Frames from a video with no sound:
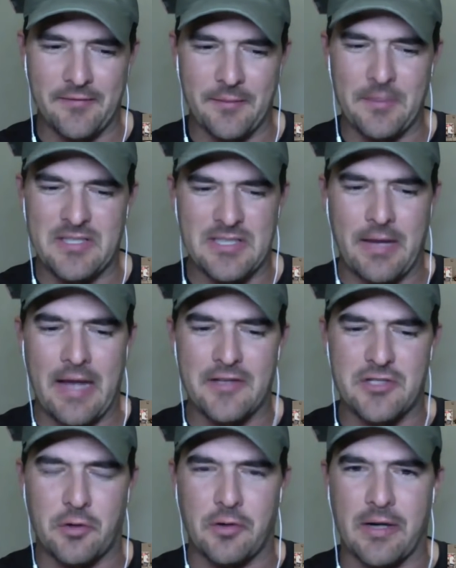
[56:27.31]
I mean, some guys
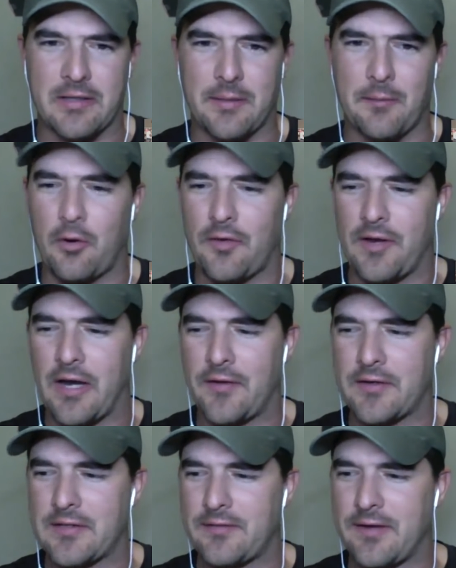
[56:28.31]
joke around a little more than
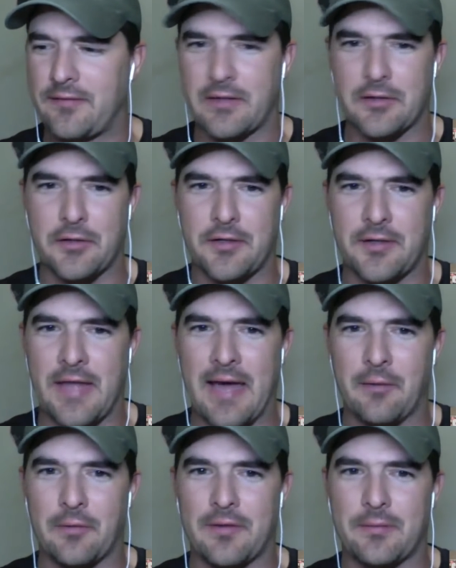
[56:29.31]
others. I've definitely learned that
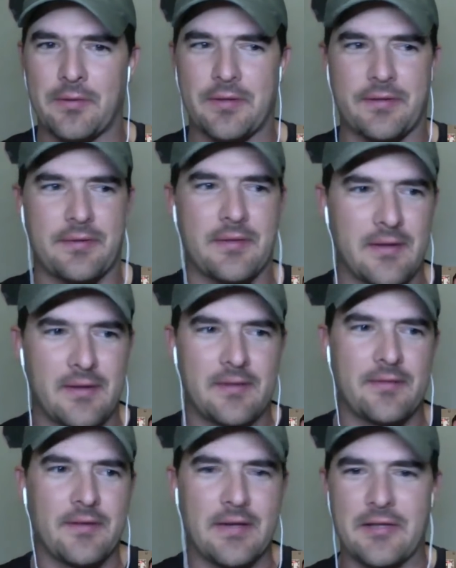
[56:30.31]
with with
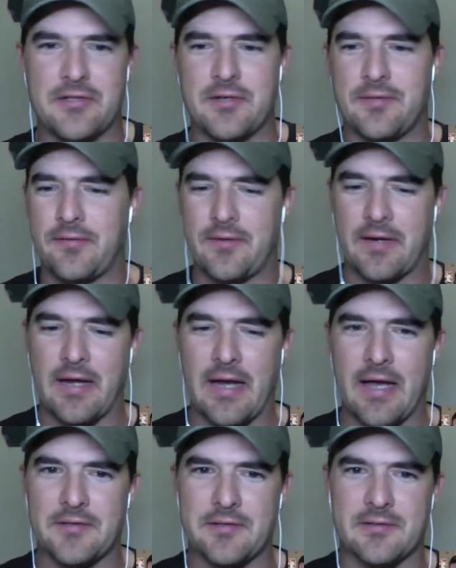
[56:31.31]
the nature of different
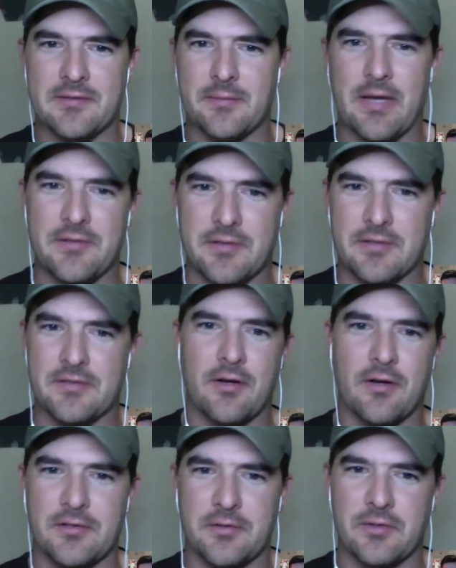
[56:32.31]
guys, and some guys you can
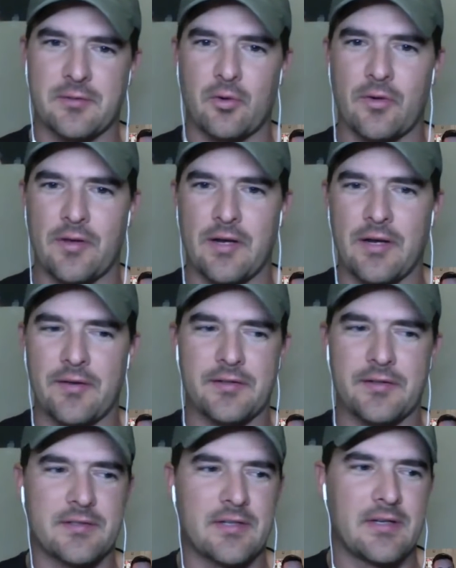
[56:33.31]
talk to a little more than
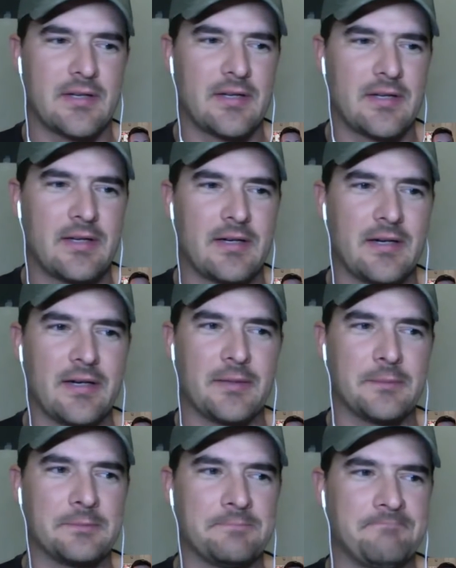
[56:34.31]
others.
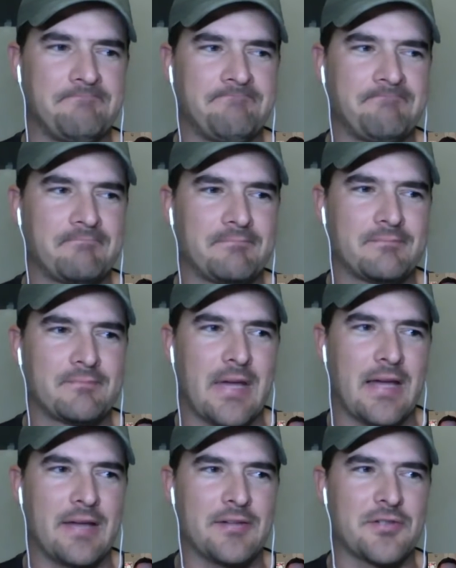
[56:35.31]
Um,
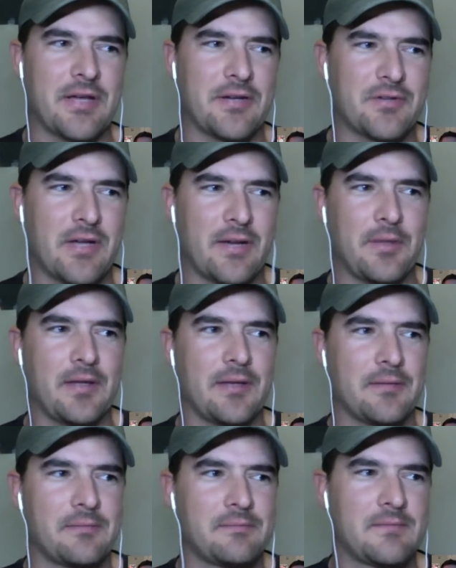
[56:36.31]
I, I just try to try to be
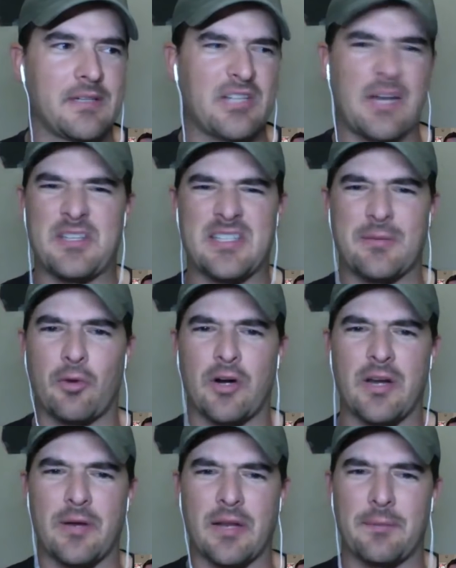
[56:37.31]
try to be somewhere in the middle.